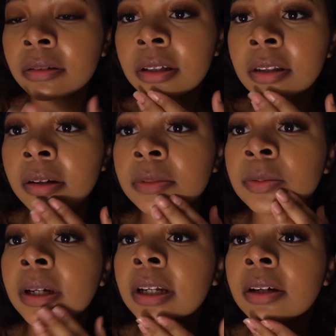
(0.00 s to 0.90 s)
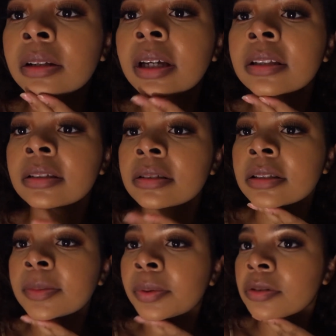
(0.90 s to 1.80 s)
Either I'm sweaty or like this
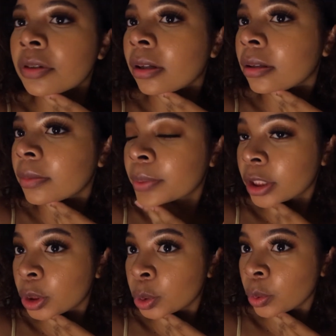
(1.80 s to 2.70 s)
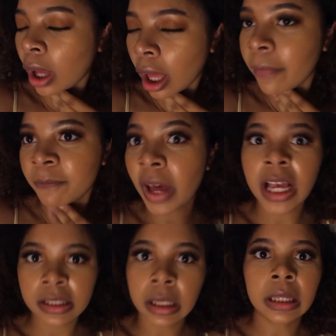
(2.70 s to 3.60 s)
is the
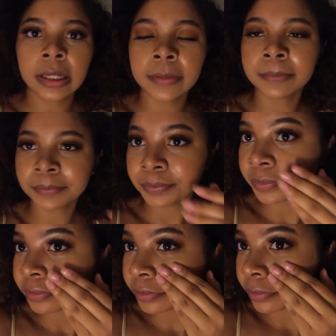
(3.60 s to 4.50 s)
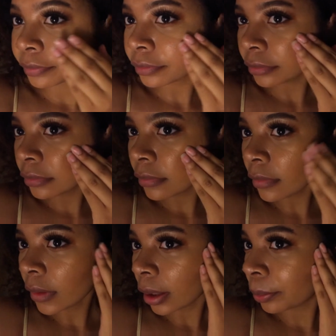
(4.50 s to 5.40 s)
Vaseline
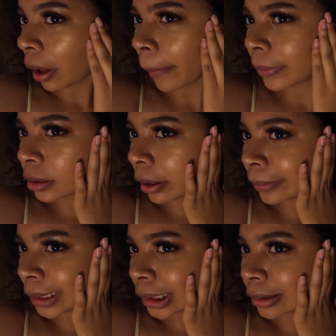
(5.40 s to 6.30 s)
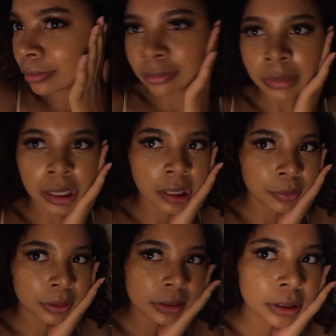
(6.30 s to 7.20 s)
popping on me. I
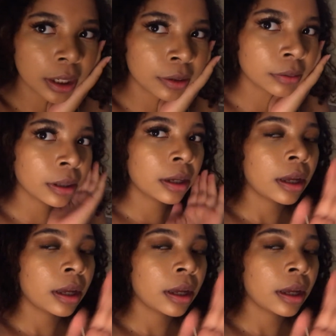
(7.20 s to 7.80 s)
can't really tell.